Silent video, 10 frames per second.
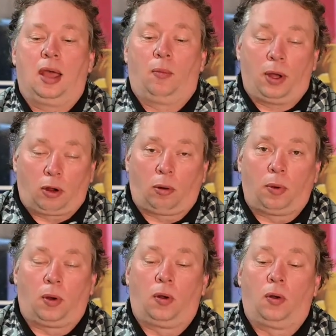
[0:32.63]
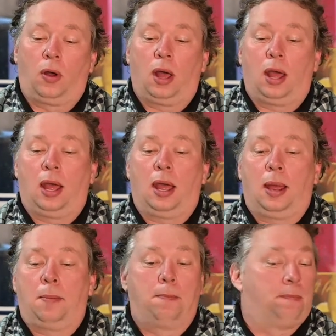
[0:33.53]
Welcome all.
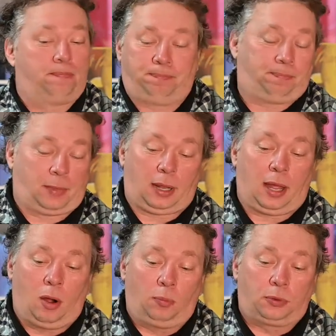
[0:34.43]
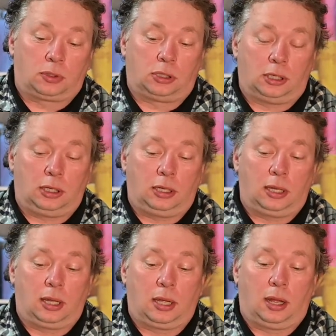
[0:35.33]
I hope to see
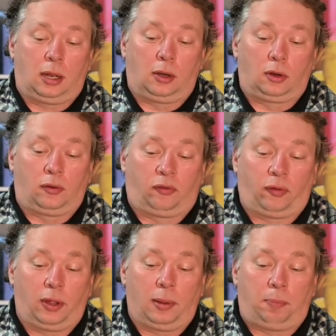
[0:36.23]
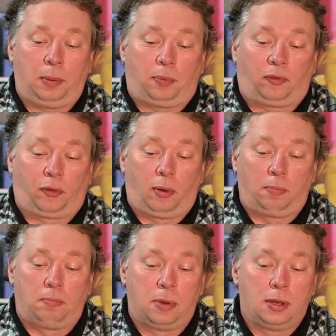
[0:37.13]
a lot of people
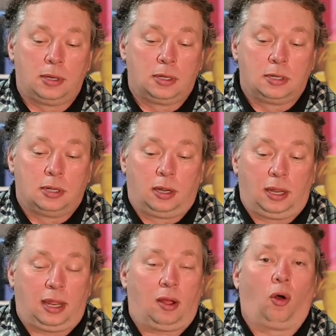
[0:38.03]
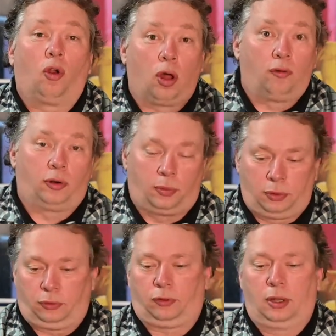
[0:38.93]
from all over the
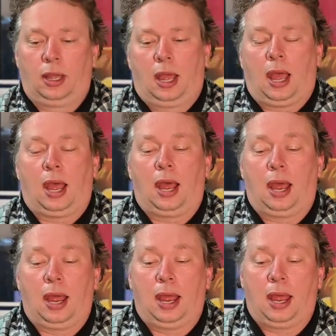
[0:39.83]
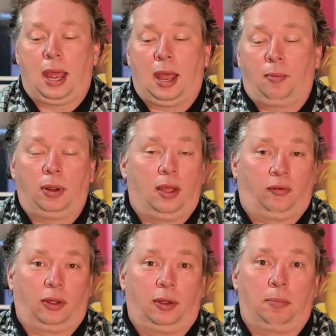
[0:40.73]
world. And we
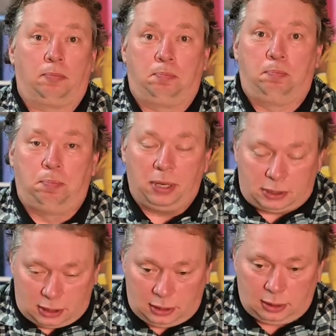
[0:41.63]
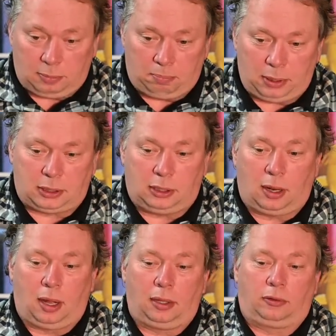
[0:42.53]
have a busy
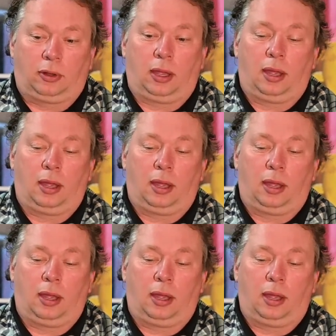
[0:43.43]
night,